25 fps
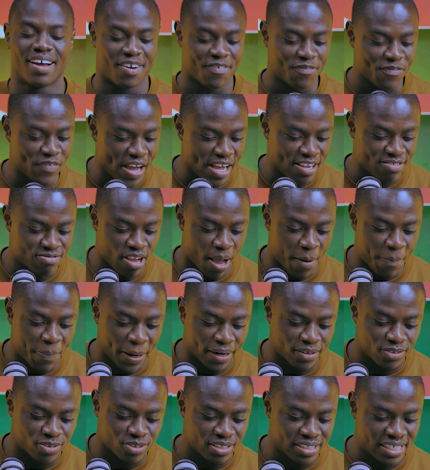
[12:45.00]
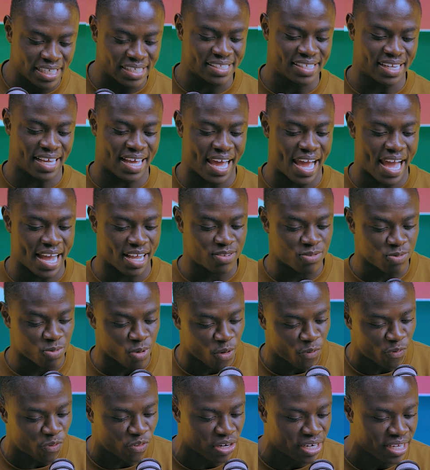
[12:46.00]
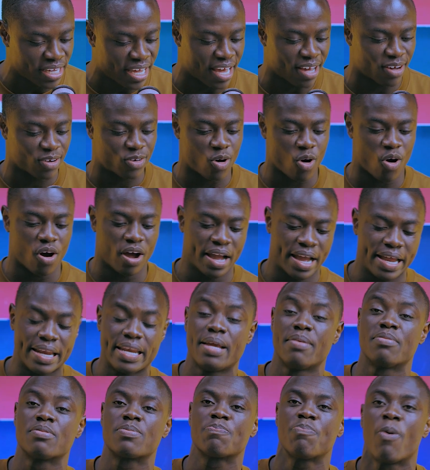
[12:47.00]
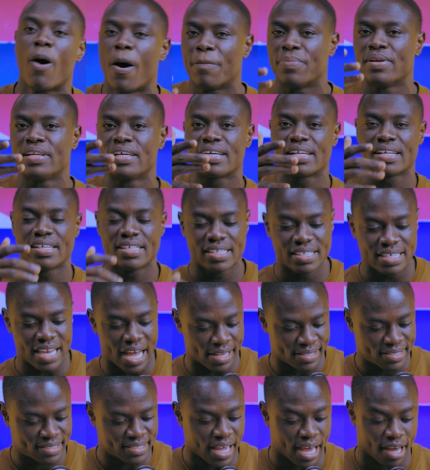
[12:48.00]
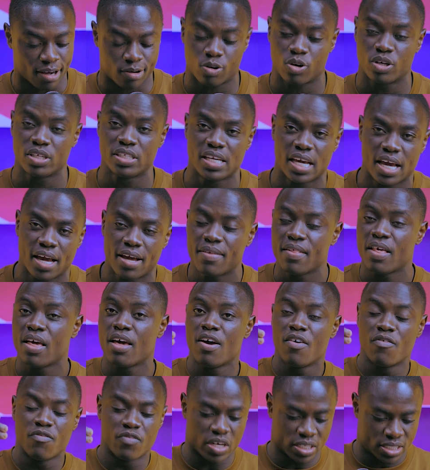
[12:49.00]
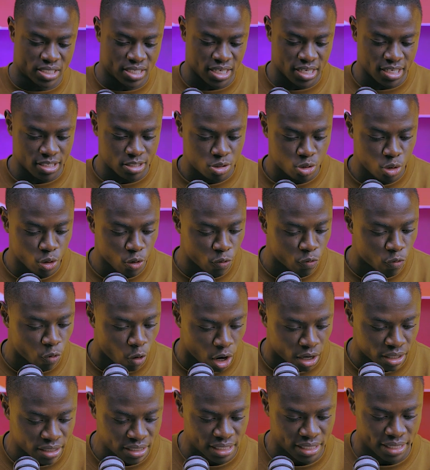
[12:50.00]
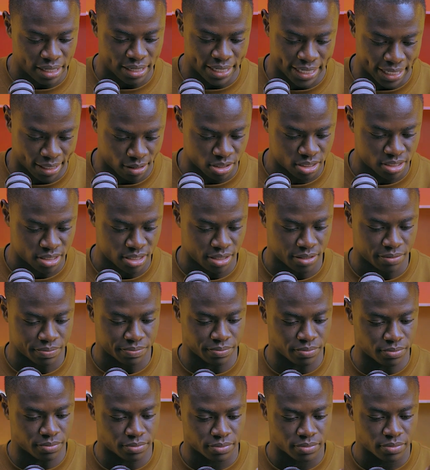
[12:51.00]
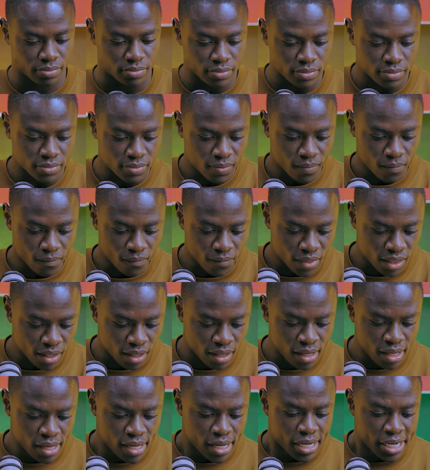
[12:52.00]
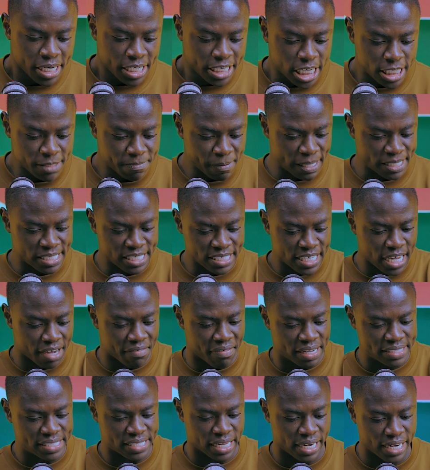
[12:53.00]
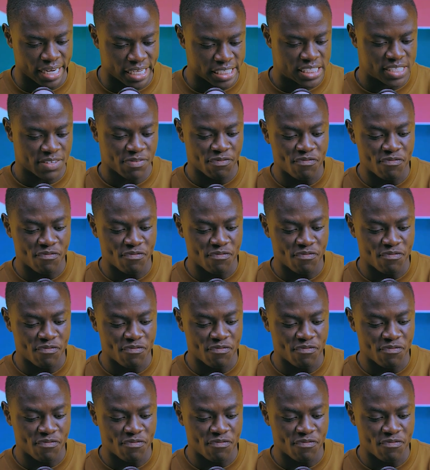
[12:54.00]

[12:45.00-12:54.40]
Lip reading: First rapper to this ex woefully and call her names publicly. That's Sarkodie versus Yvonne Nelson. This person gave us a list.